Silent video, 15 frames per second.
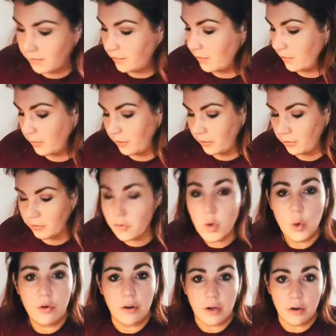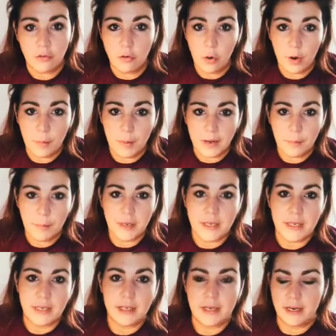there is no right or wrong in my
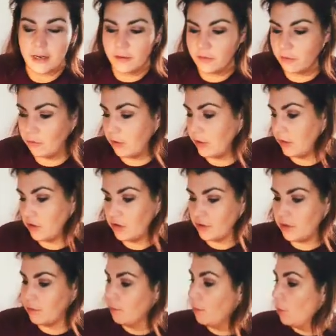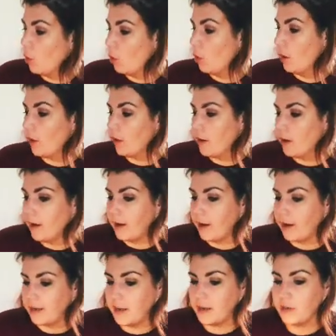opinion, and it's really just more a
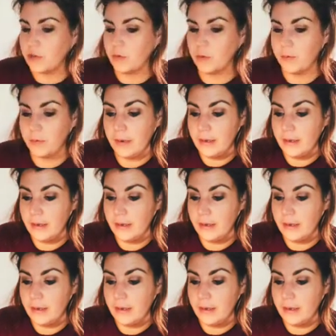case of